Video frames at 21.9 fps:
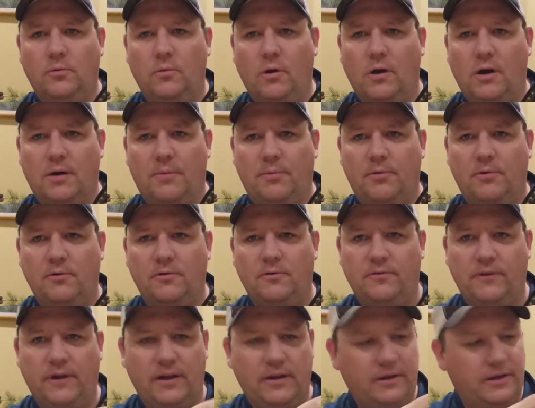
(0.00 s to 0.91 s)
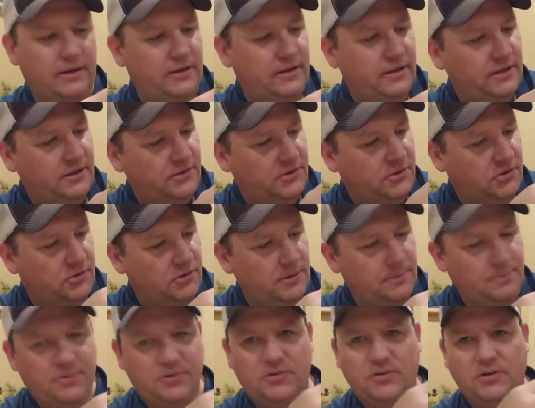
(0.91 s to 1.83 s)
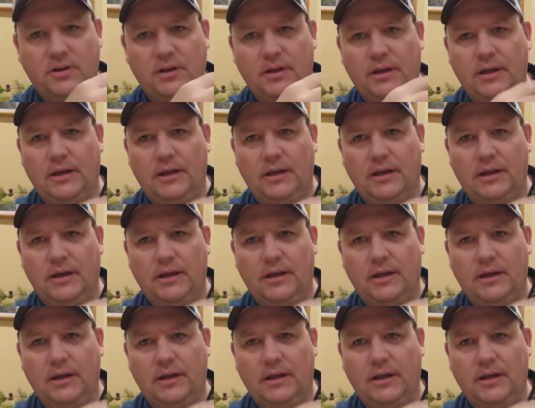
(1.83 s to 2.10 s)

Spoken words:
waterproof LED strips